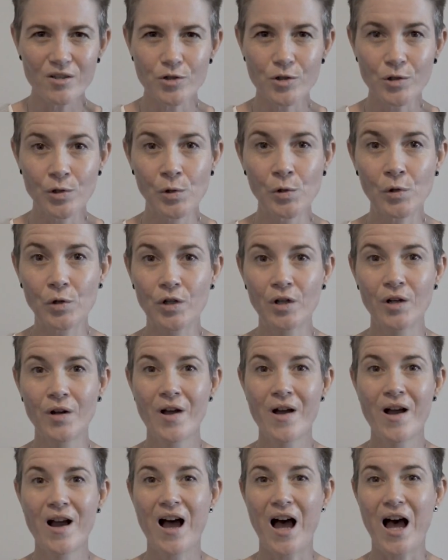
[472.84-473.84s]
took
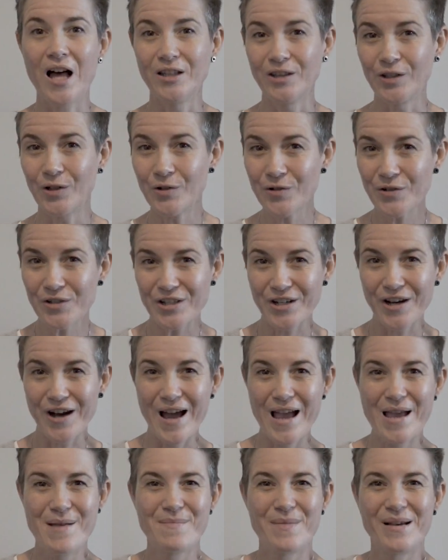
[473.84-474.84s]
a long
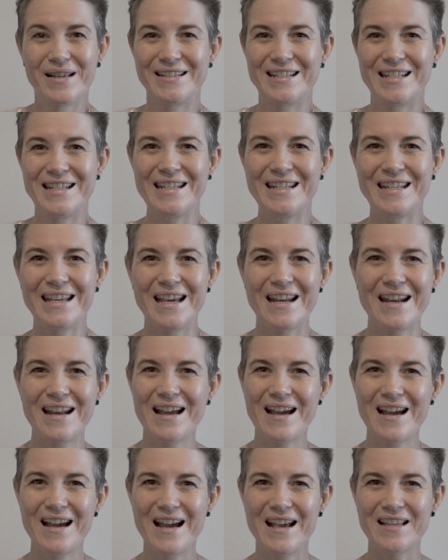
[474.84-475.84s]
time to get
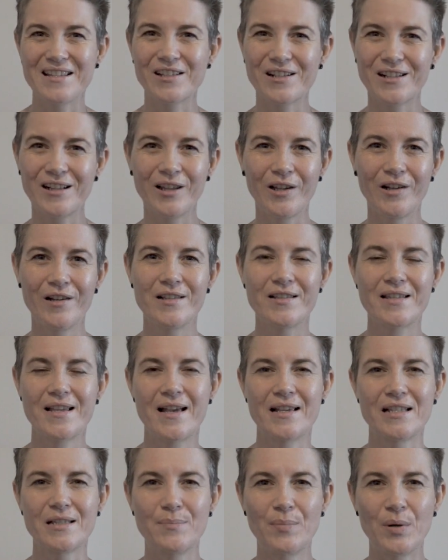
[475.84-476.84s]
as close
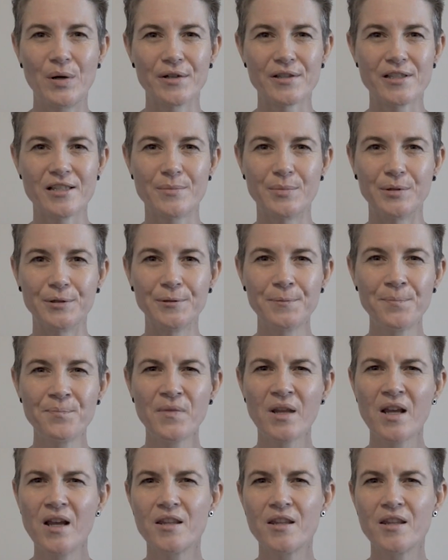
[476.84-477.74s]
as possible.